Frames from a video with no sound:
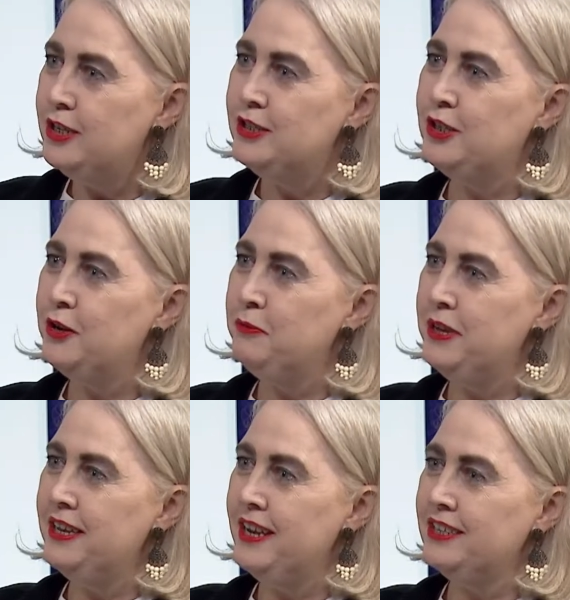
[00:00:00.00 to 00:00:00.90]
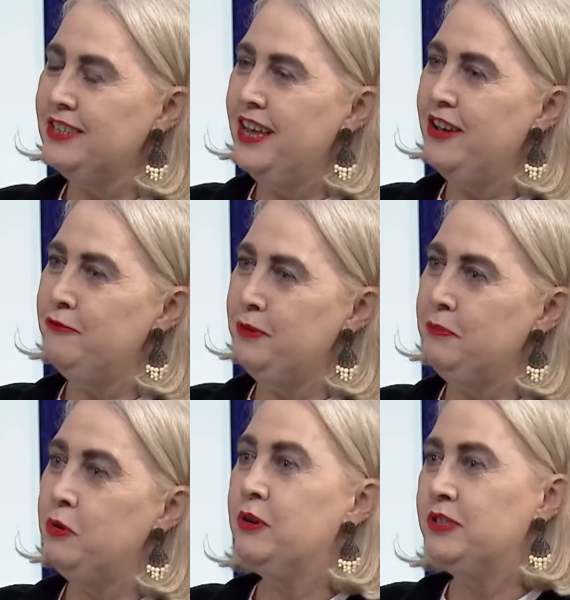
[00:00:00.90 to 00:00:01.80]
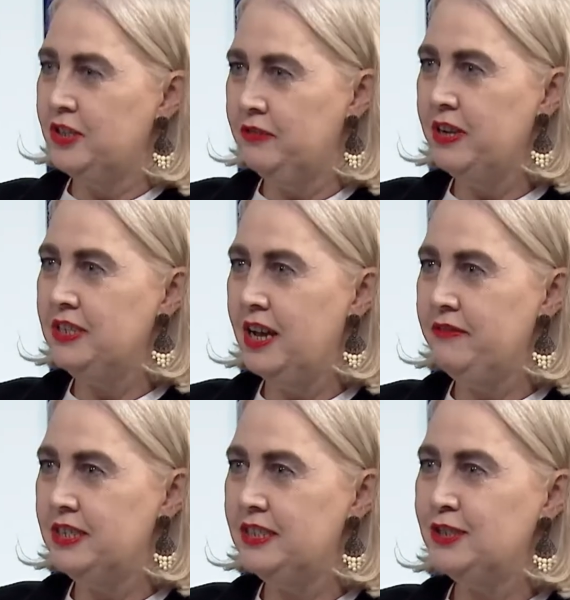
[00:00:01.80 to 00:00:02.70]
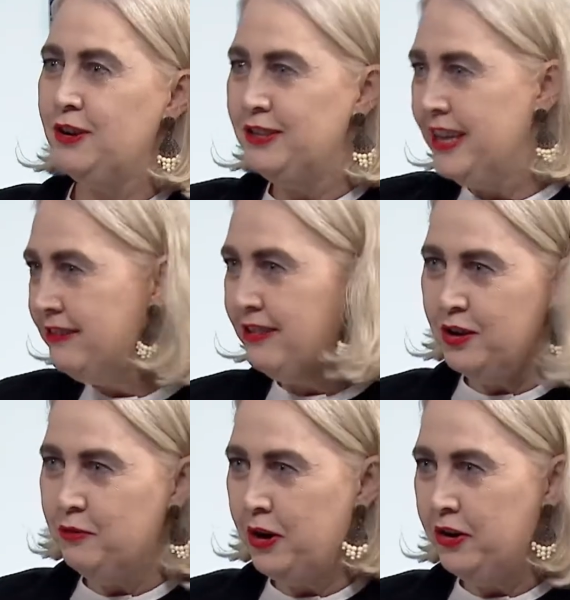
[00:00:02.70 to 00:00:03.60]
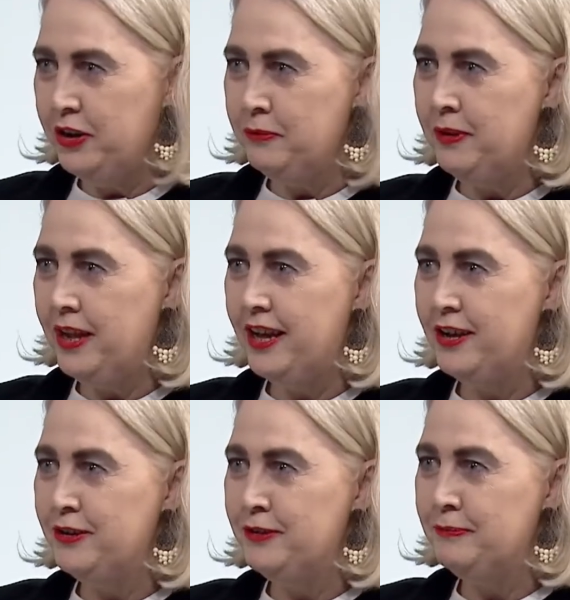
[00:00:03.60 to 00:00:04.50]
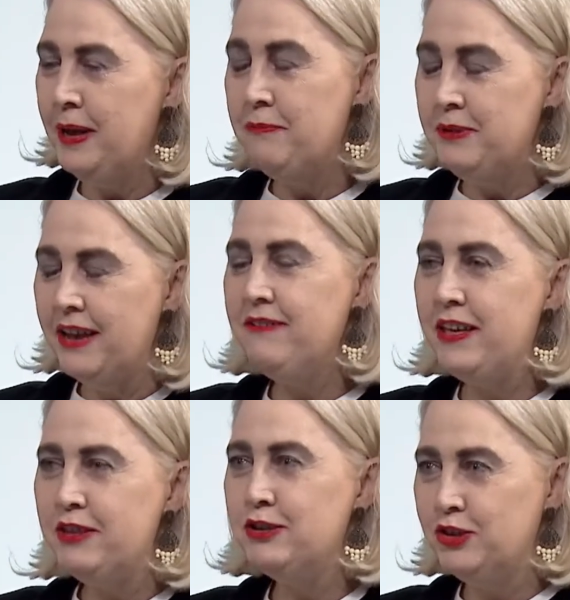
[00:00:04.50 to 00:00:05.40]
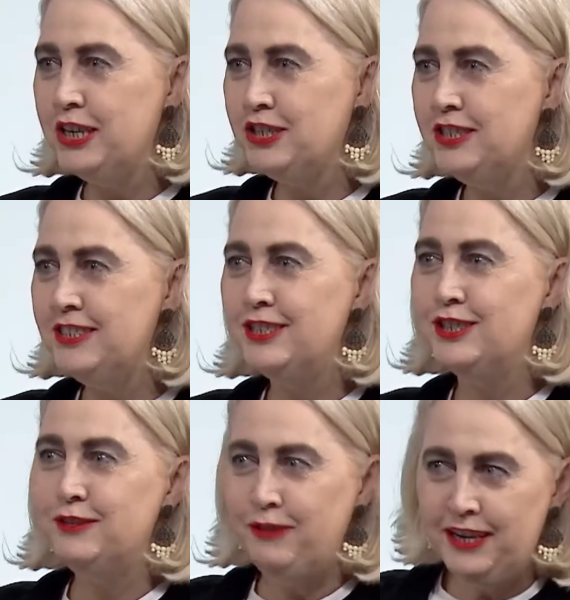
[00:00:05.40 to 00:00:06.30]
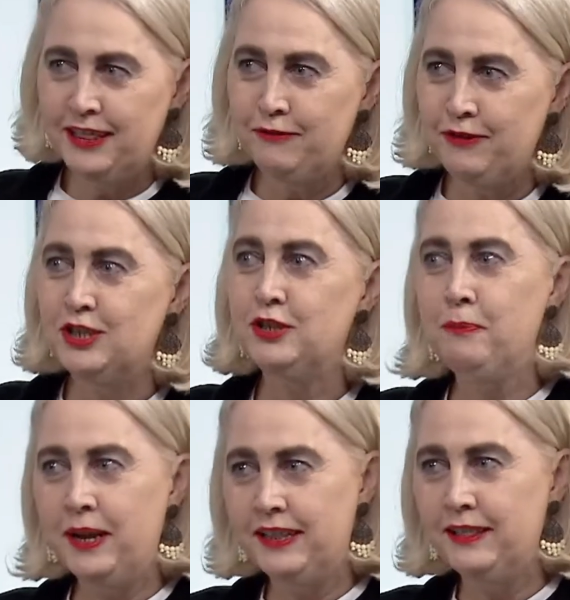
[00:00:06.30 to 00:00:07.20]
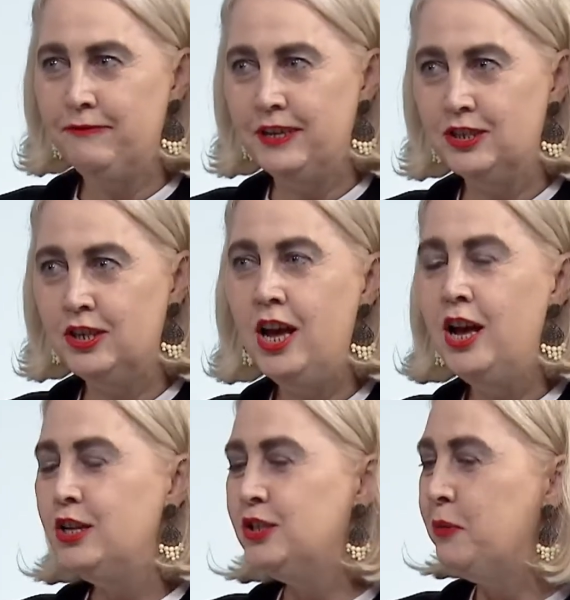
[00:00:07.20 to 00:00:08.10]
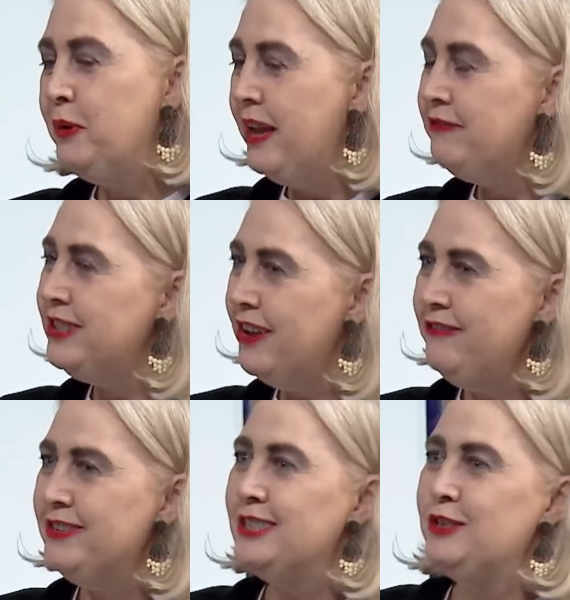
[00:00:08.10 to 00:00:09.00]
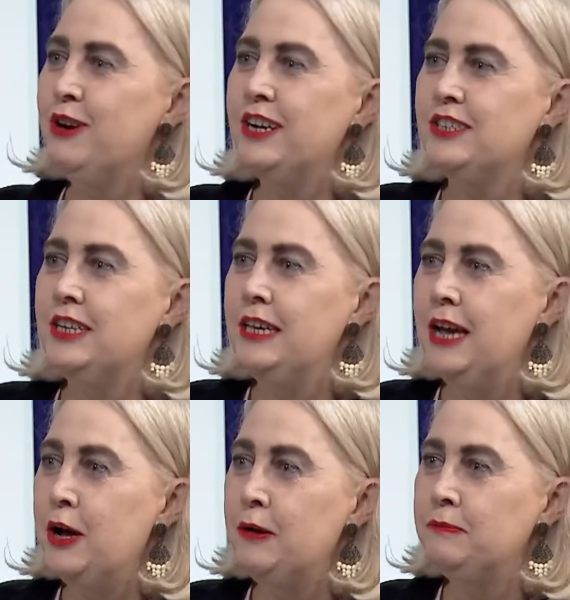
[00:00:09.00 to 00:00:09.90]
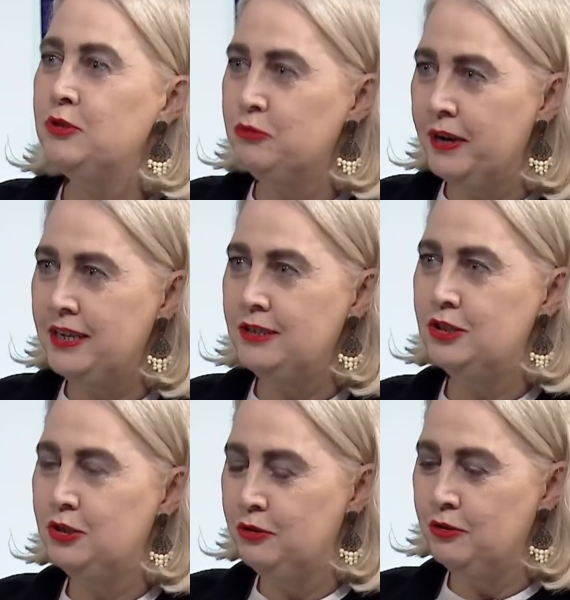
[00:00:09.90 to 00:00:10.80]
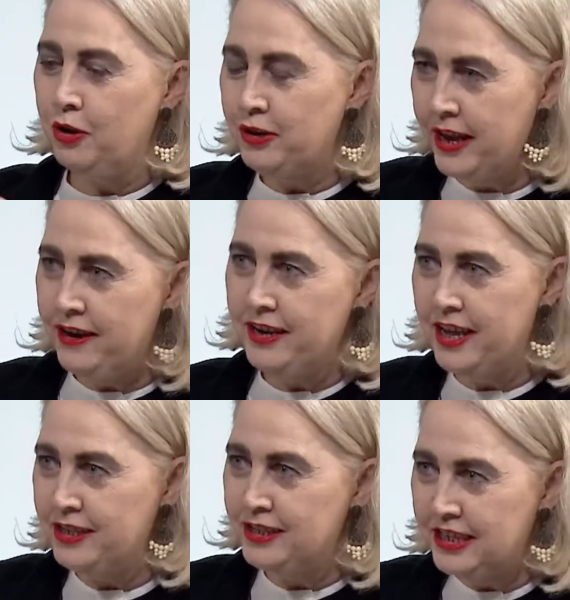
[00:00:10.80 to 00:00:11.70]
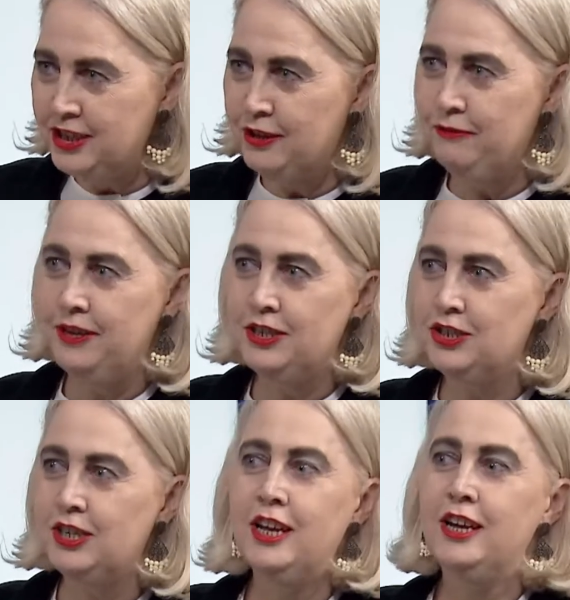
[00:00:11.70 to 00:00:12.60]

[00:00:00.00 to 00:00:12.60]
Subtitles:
So we can actually have people who are certified divers go down the aquarium, and we have other attractions such as feeding the fish and petting the fish. Wow. So we have divers who are actually trained to go down and teach the fish.